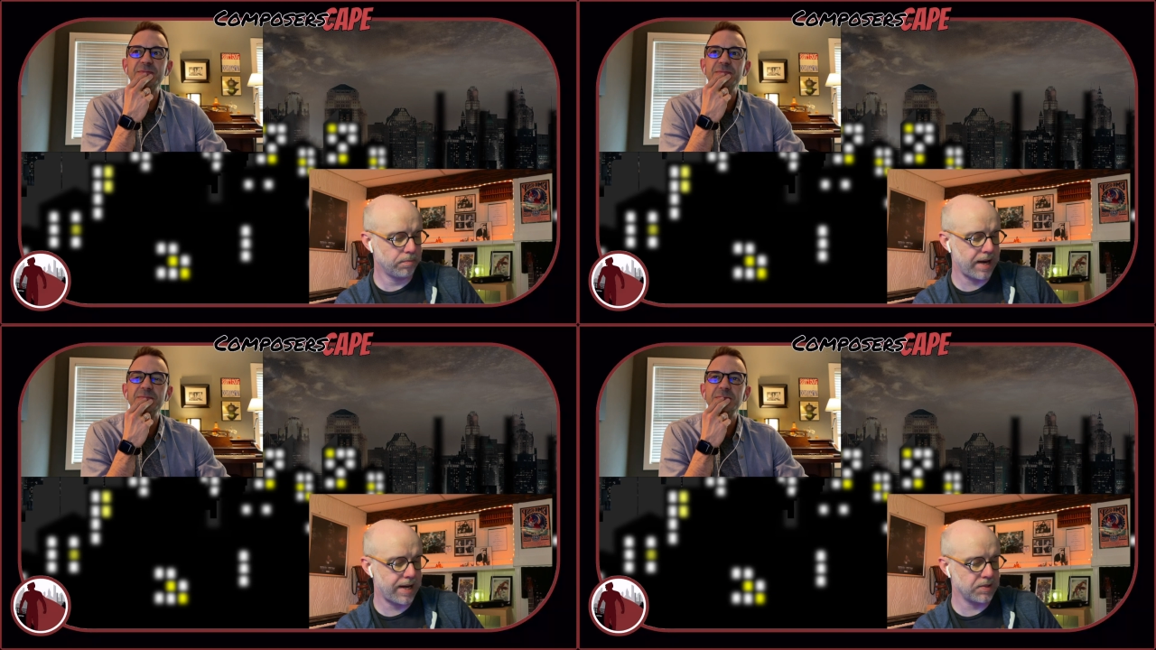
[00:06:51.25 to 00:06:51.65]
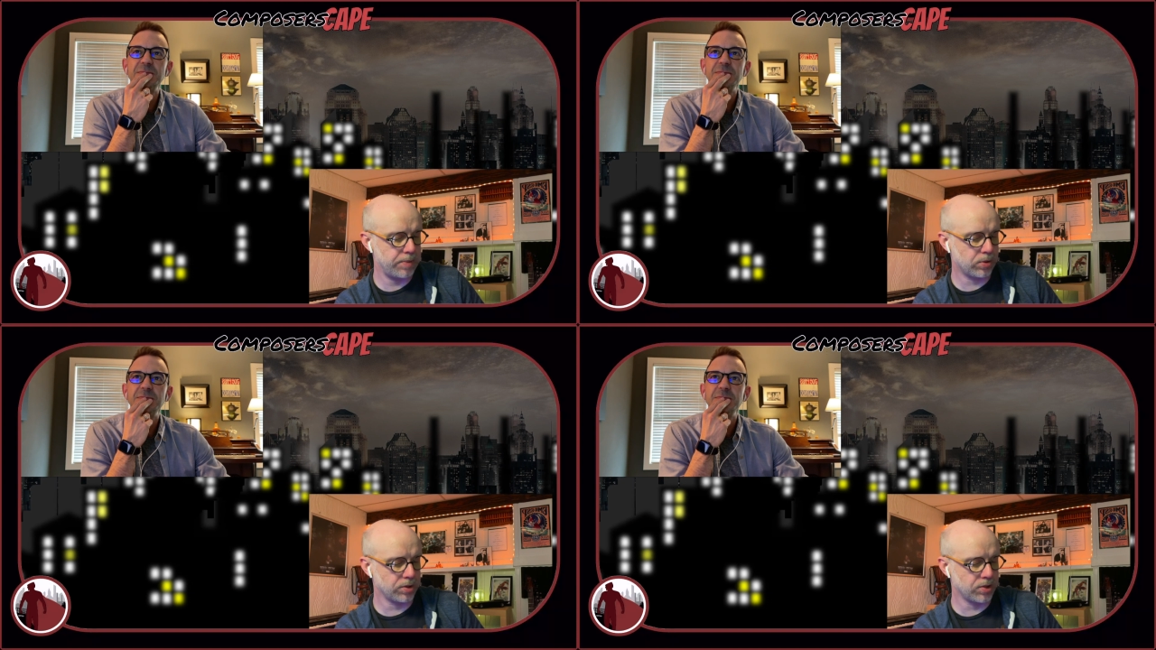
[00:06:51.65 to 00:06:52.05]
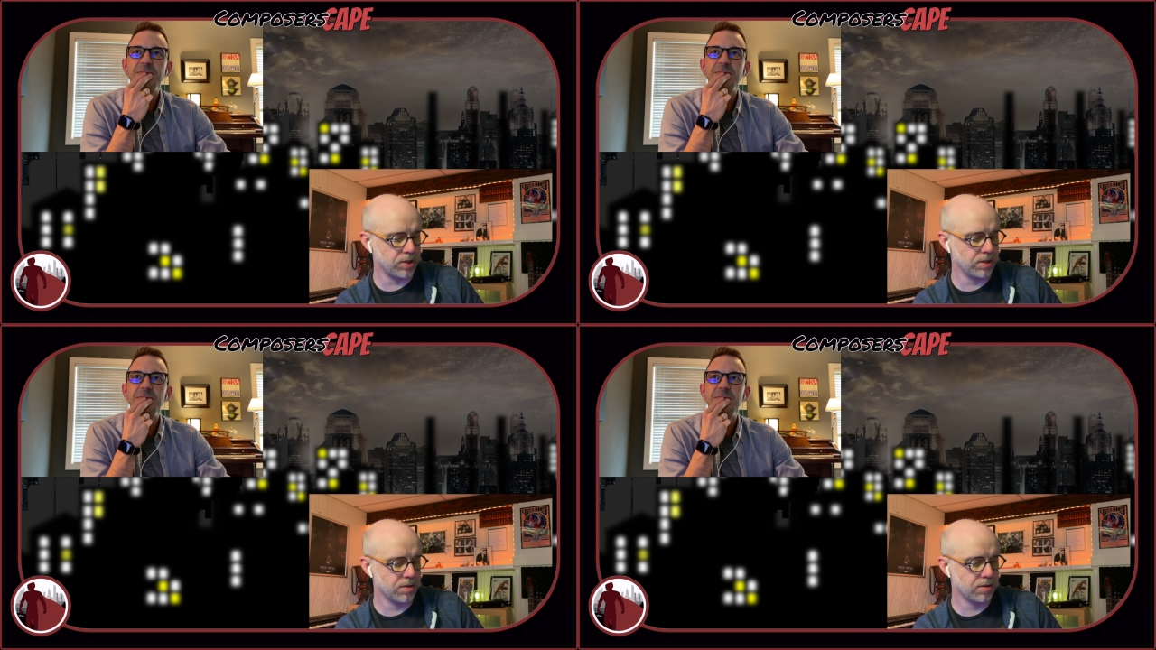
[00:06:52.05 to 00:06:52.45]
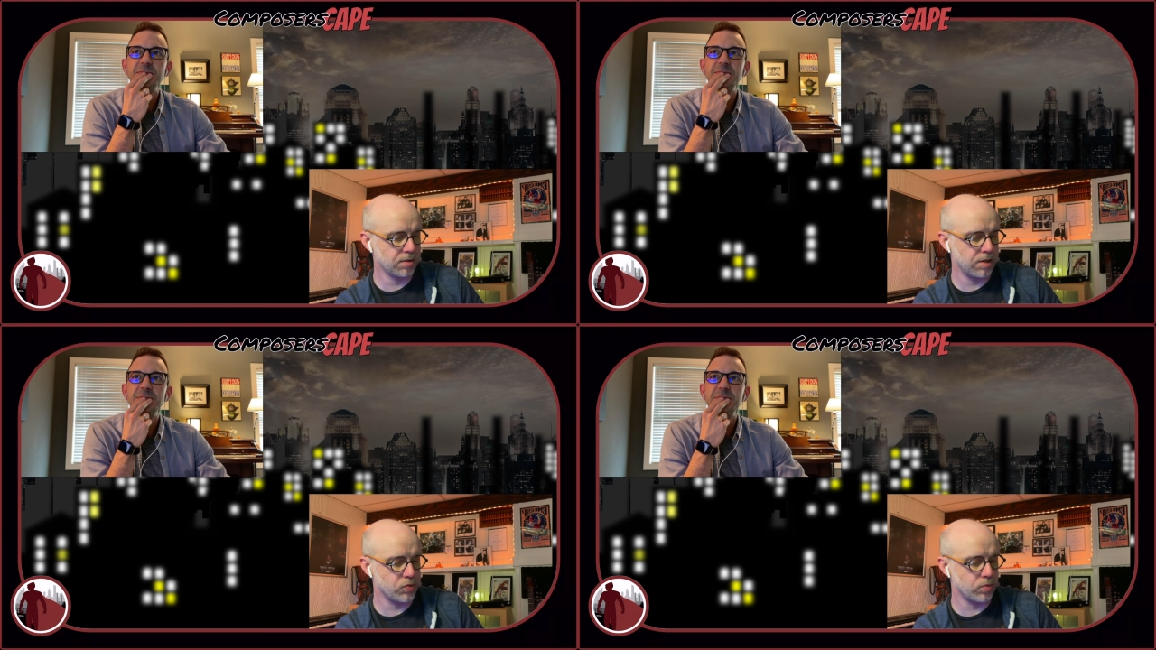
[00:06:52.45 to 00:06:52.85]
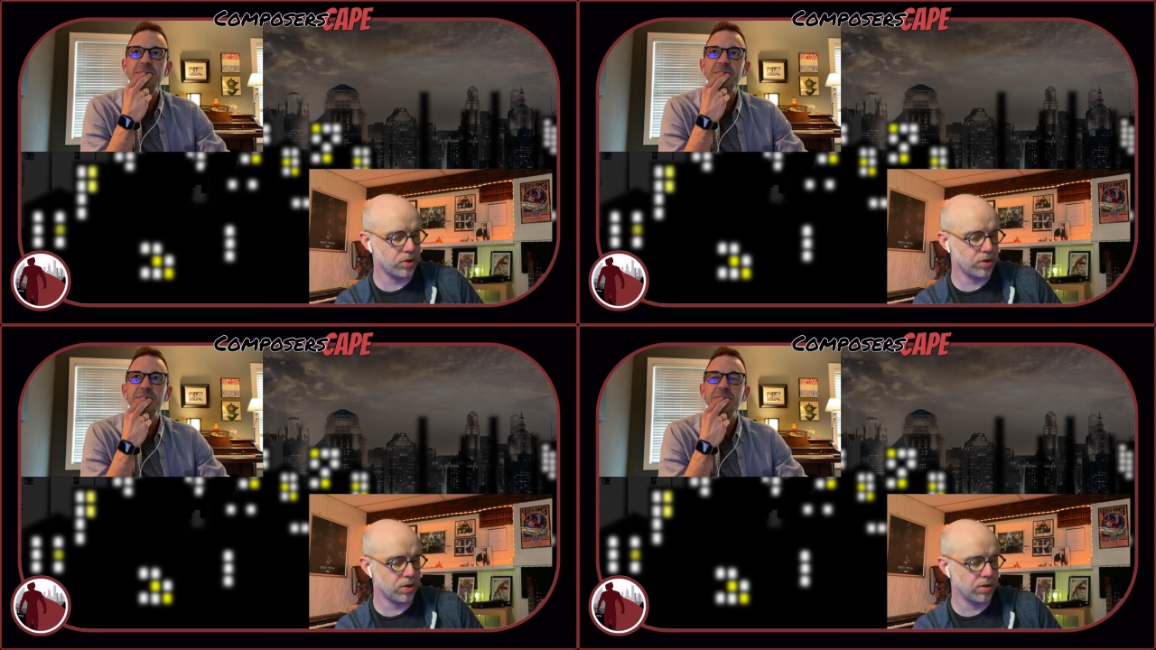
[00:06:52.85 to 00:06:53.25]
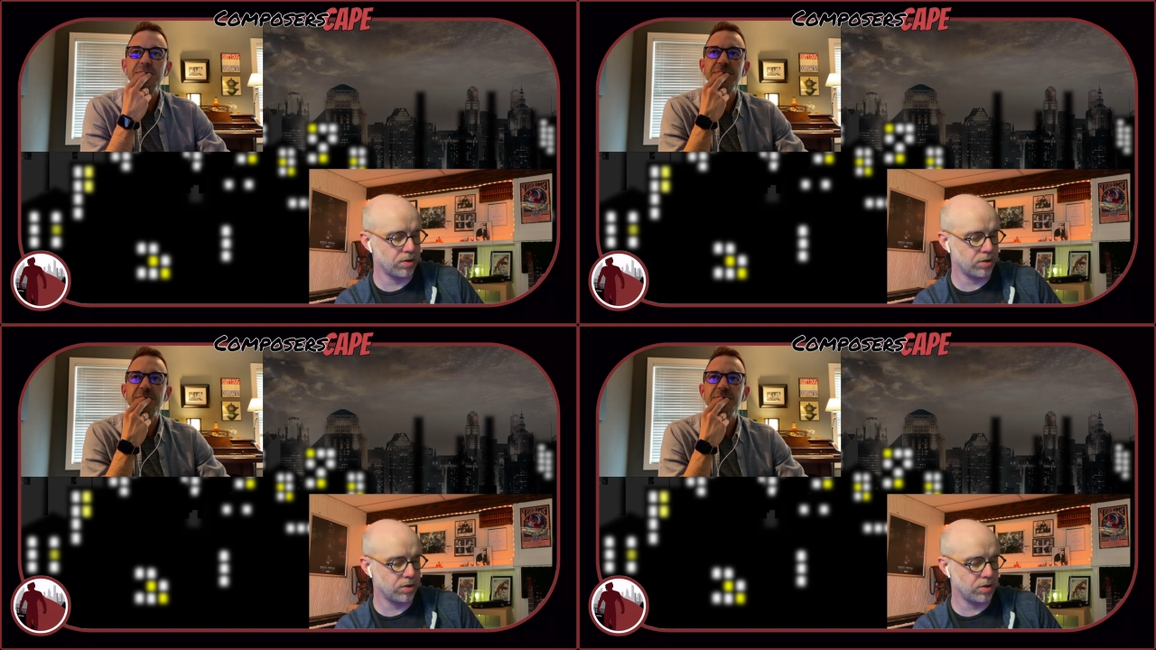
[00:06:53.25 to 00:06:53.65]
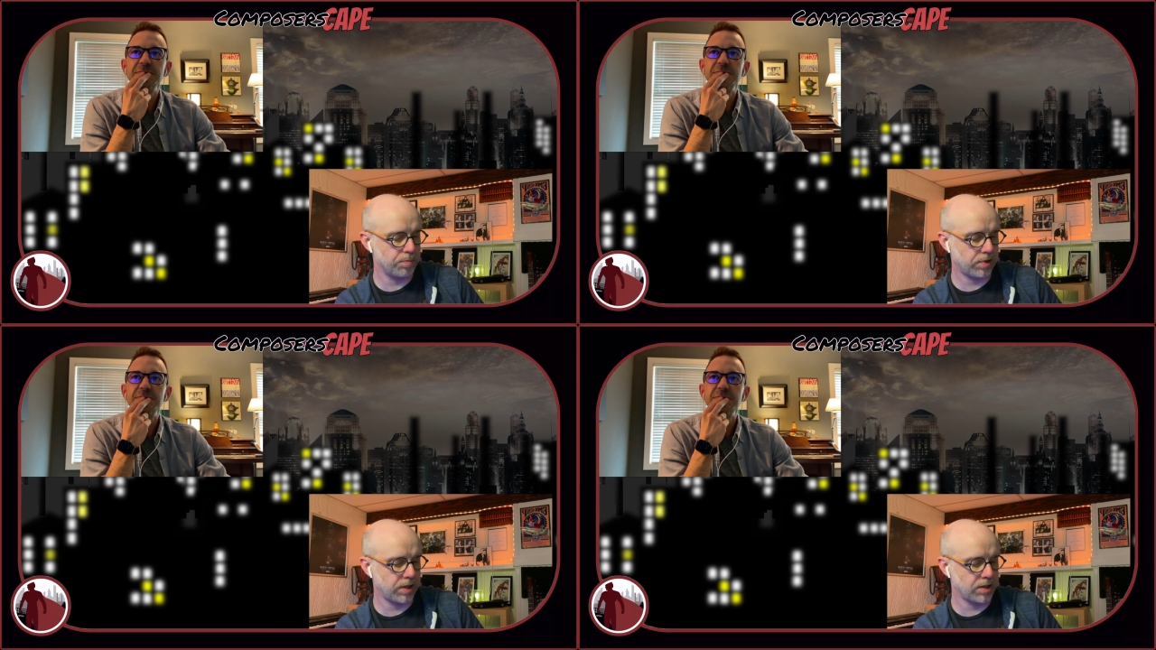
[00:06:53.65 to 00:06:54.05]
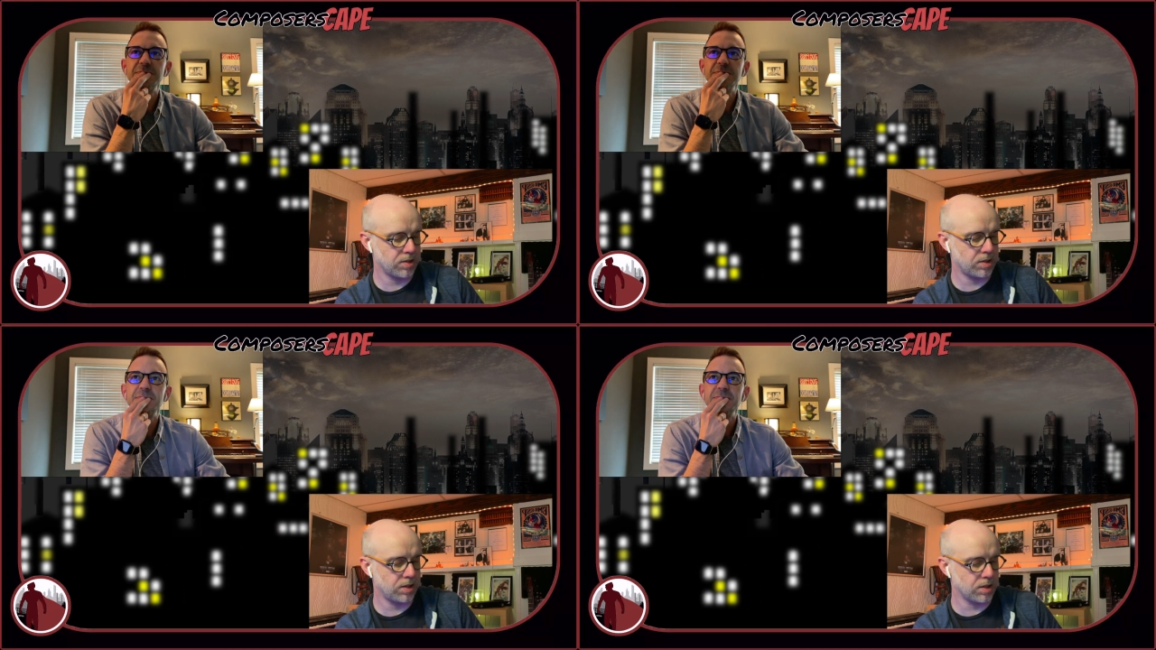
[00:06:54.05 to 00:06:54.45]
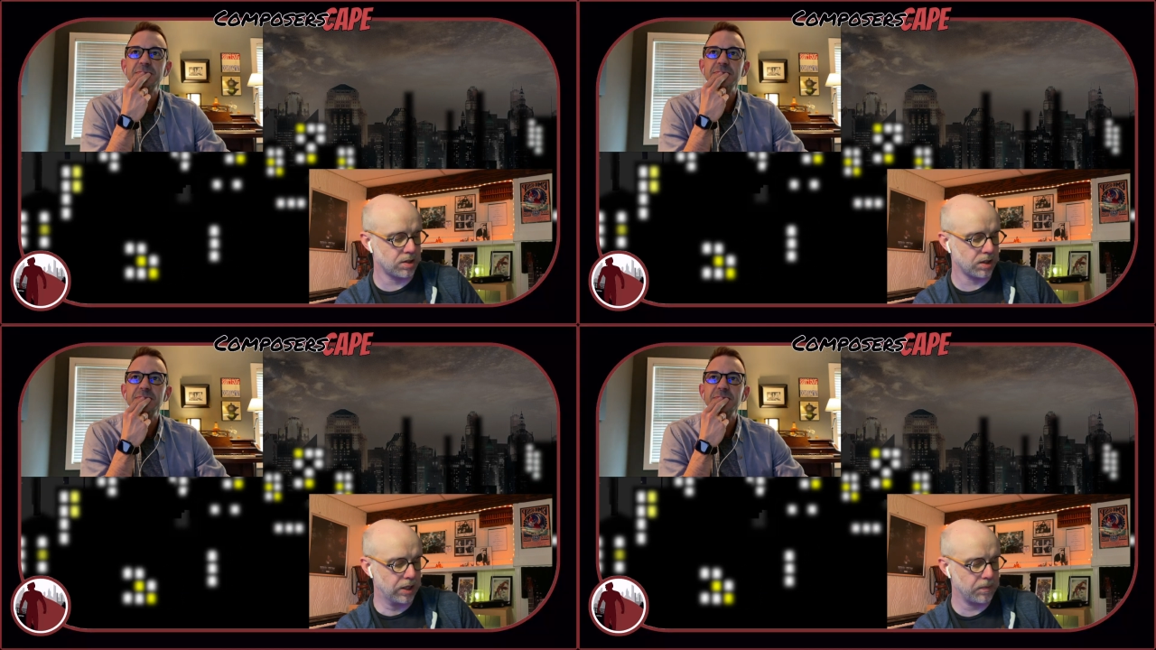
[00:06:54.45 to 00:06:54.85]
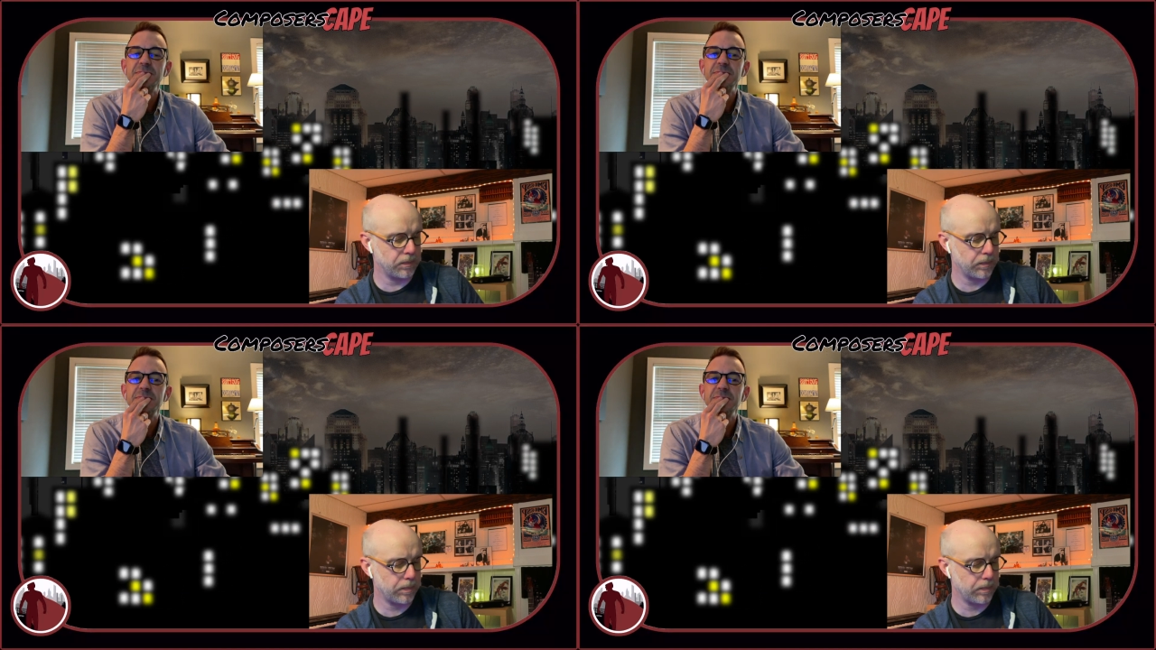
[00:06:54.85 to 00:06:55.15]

Speaker 1: mads mikkelsen is, has returned to play Kaecilius again